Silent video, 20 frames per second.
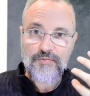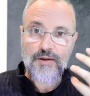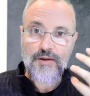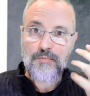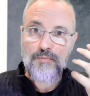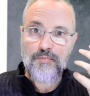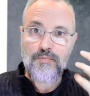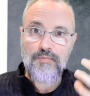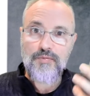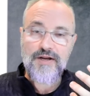they
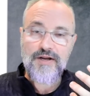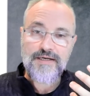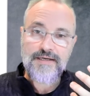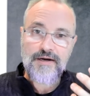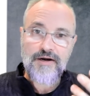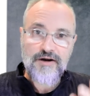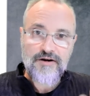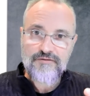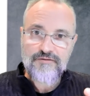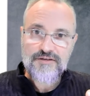the
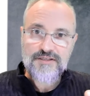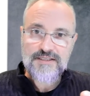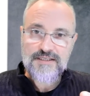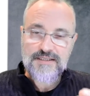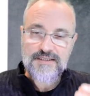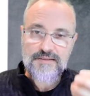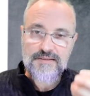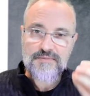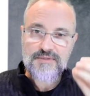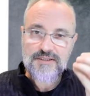nervous
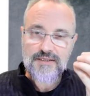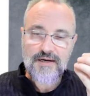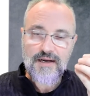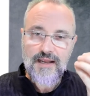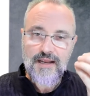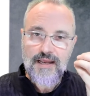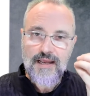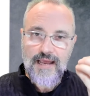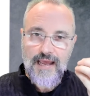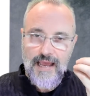systems are
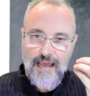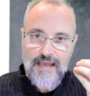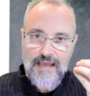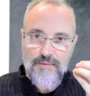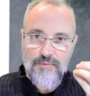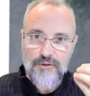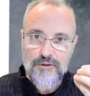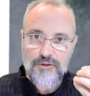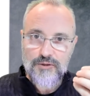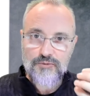
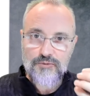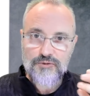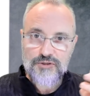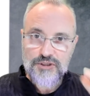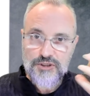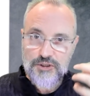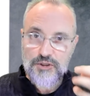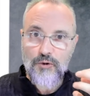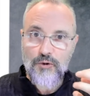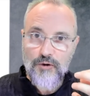able to
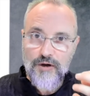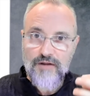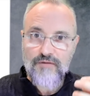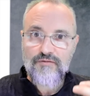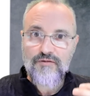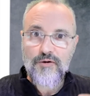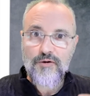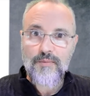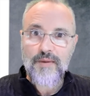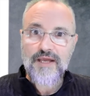store
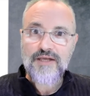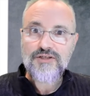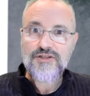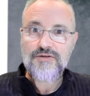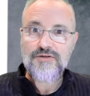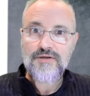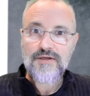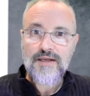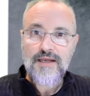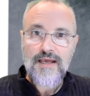
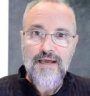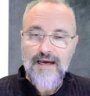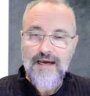information